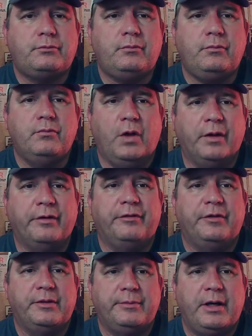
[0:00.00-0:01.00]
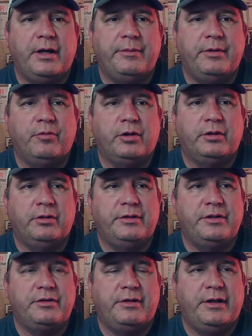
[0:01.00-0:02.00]
another friend of mine, I've been working on his
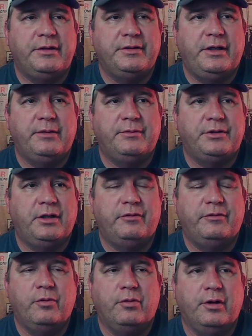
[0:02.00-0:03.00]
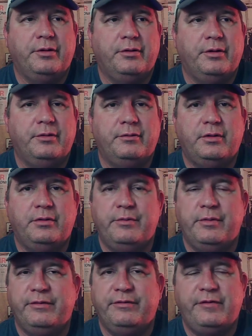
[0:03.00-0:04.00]
Trans Am's, got a 400, and we've been
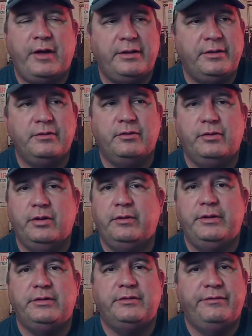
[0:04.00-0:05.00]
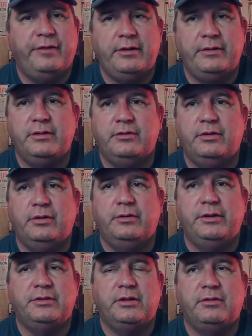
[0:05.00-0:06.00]
fighting these oil leaks
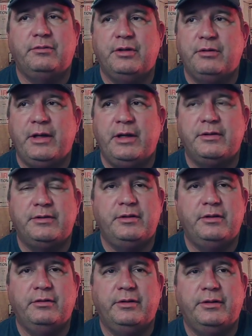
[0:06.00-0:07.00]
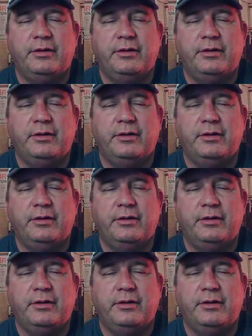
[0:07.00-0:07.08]
with the rear main seal, and